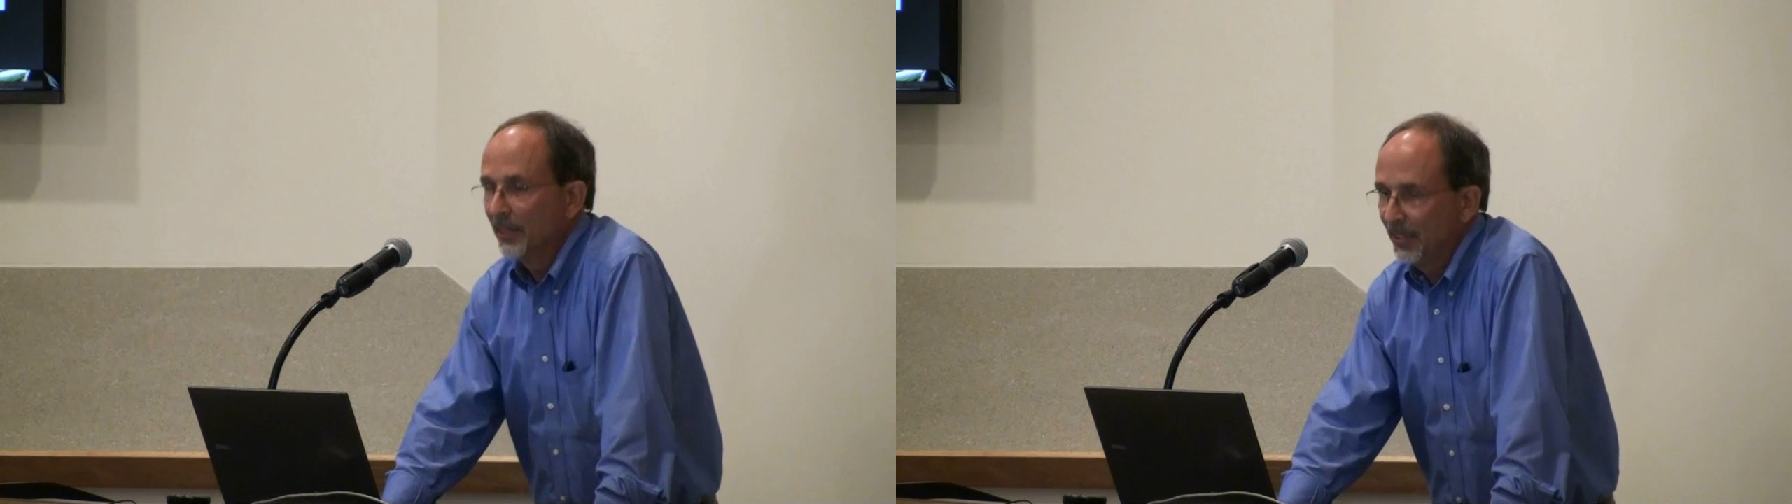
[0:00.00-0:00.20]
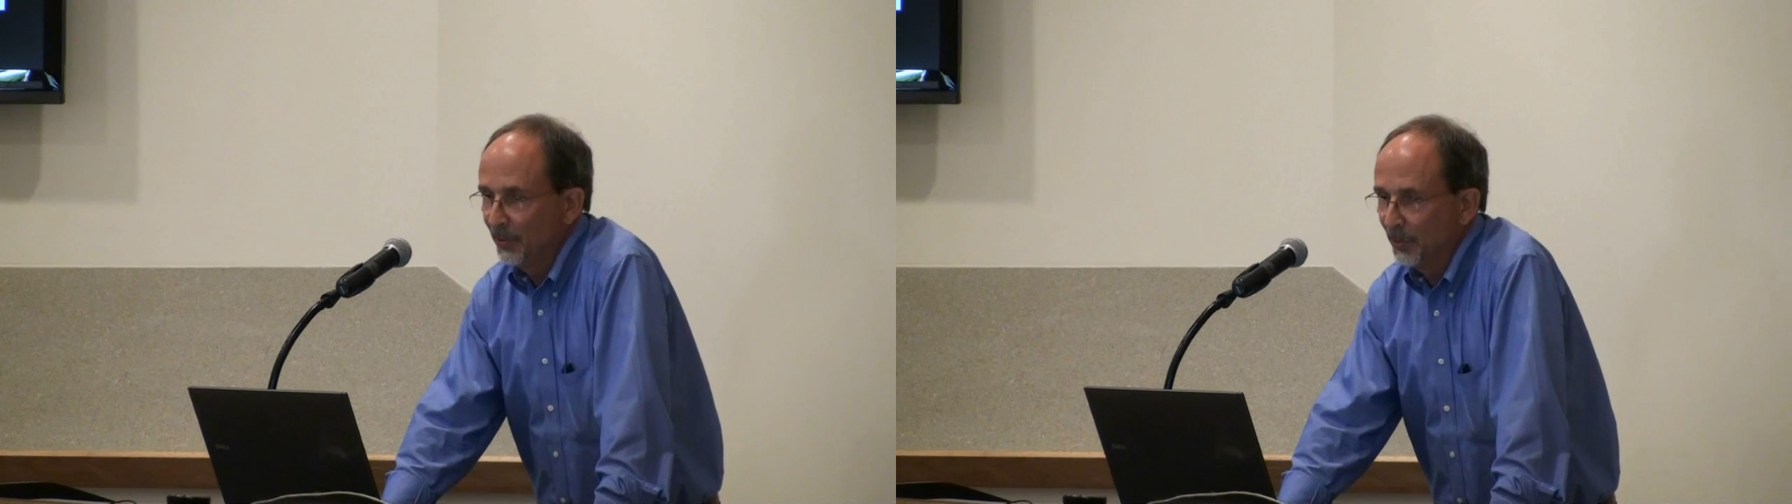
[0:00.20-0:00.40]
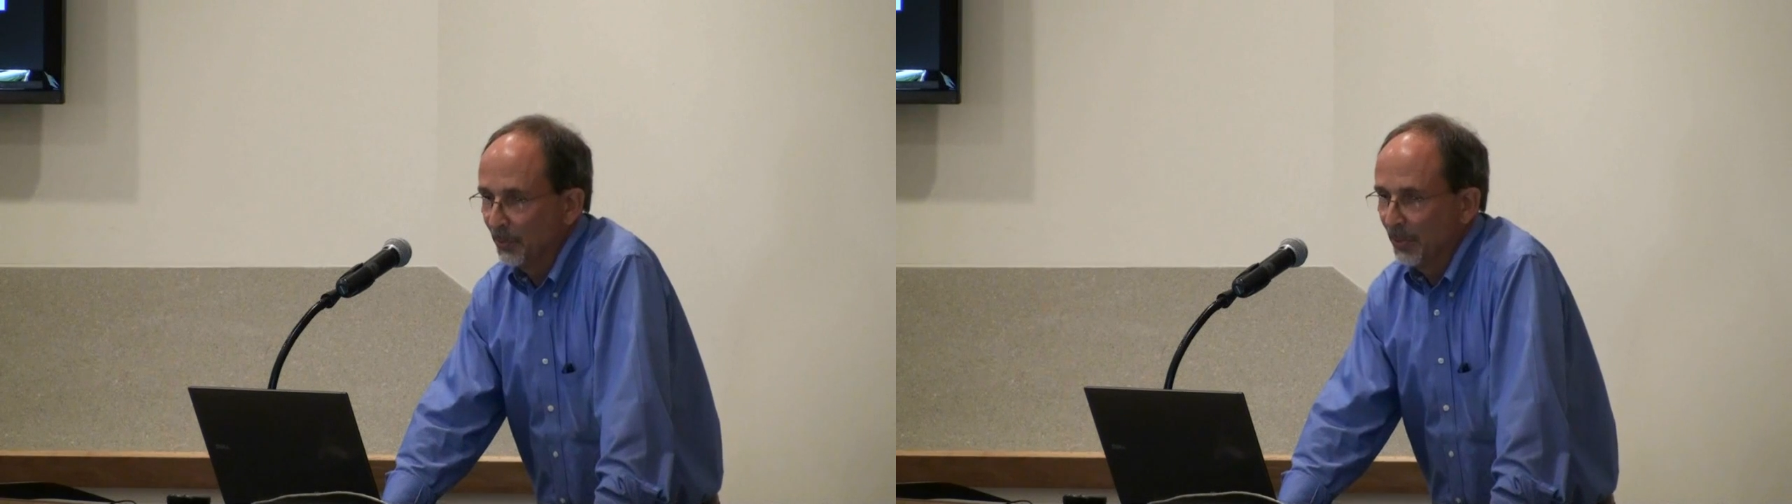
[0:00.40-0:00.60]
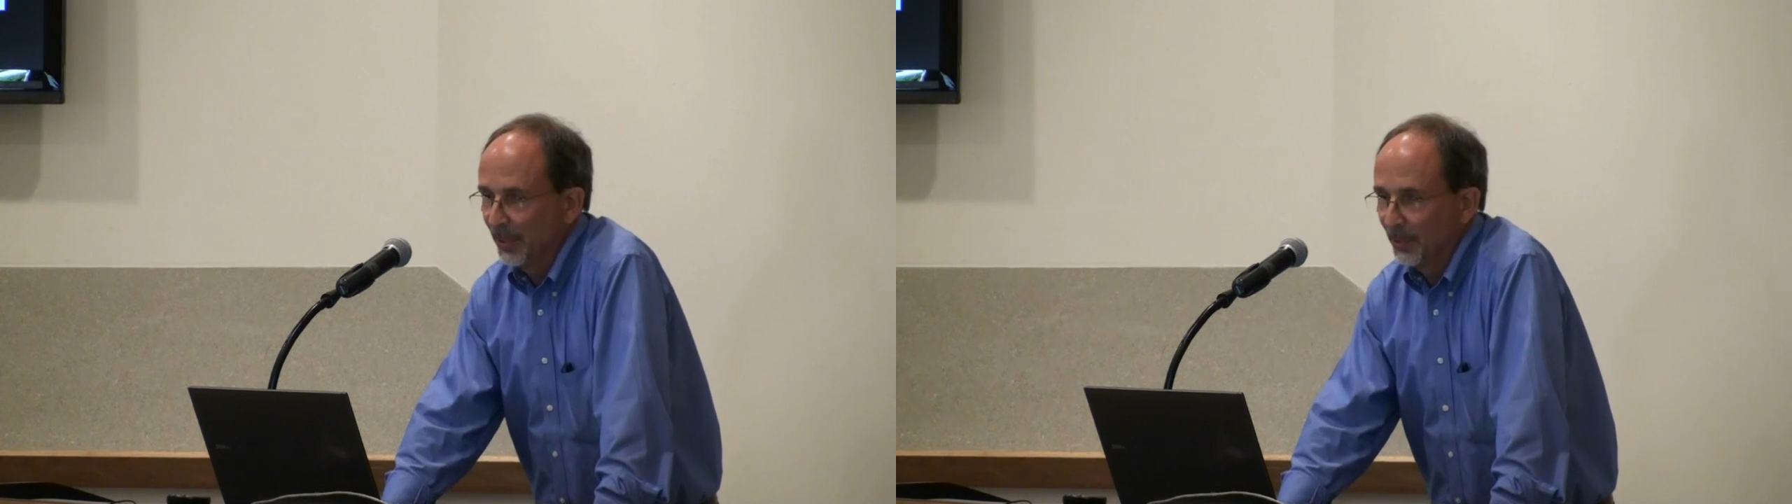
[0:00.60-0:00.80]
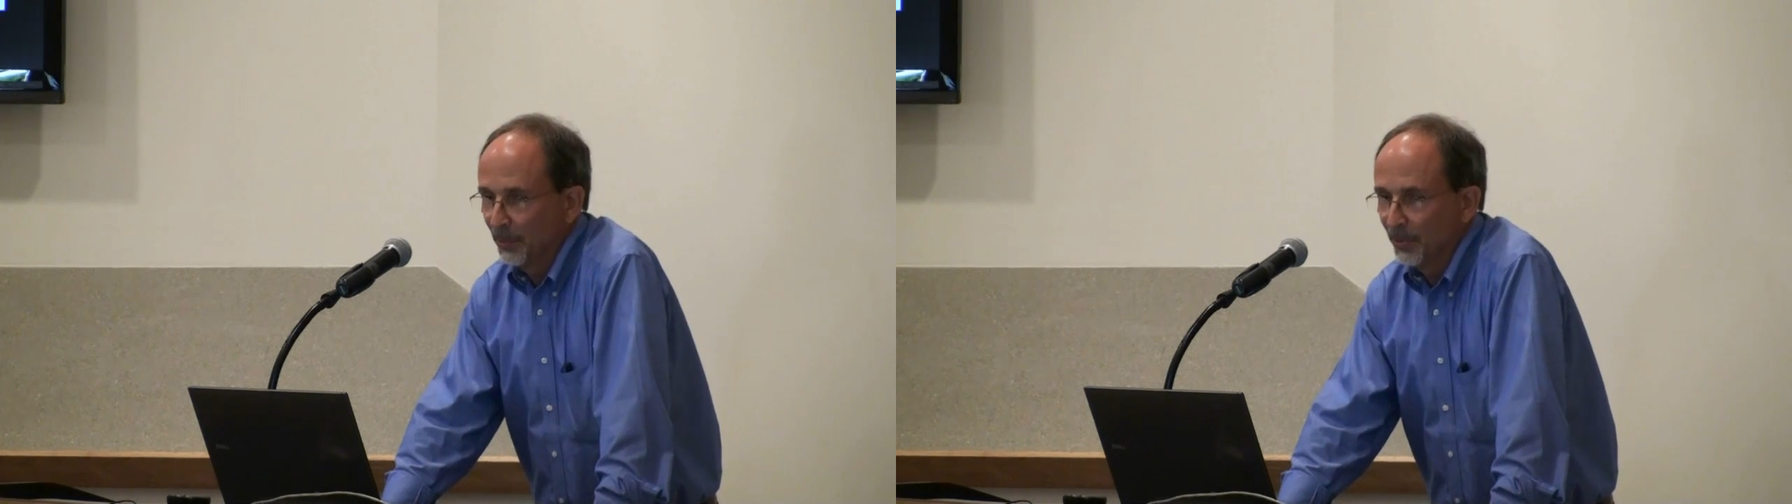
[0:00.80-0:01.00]
the eastern
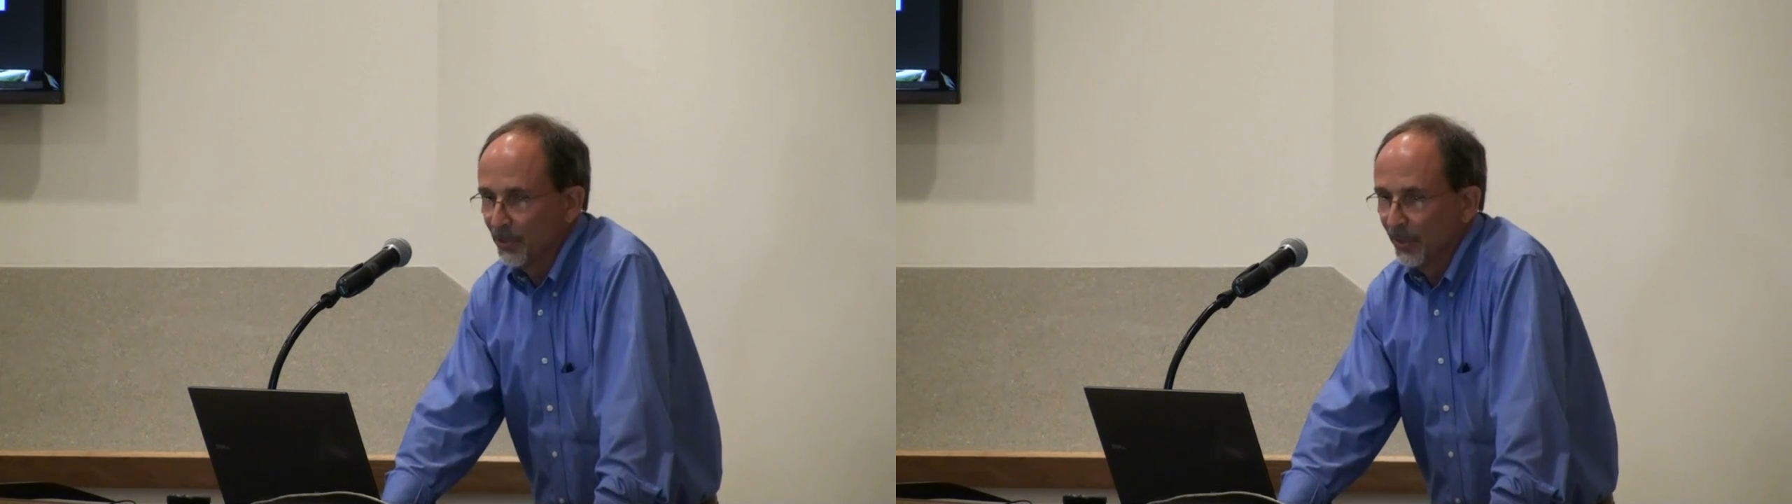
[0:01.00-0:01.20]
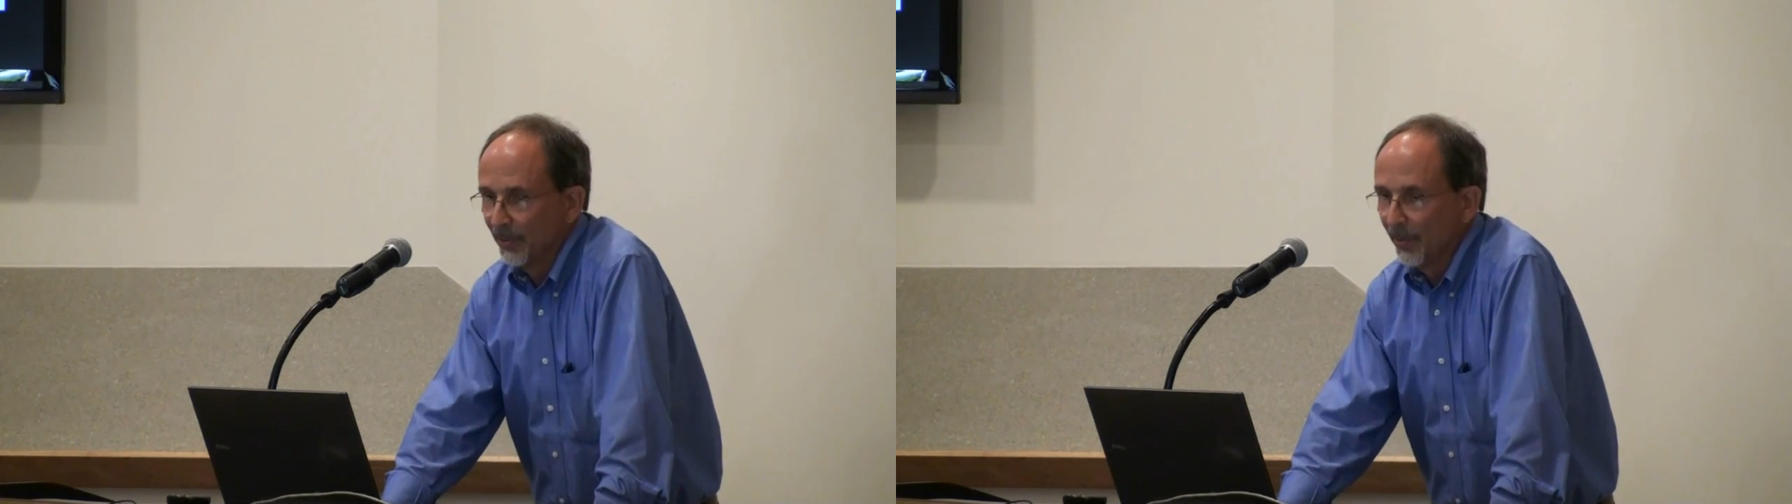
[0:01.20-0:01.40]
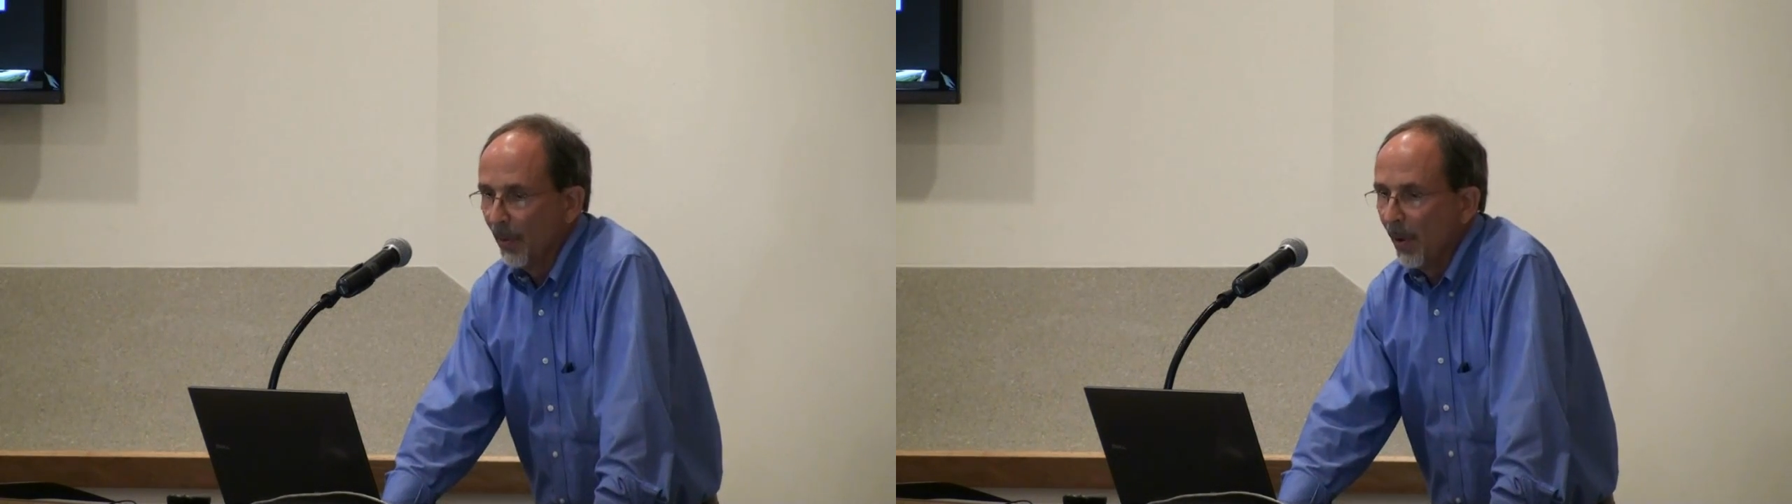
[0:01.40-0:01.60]
part of the preserve.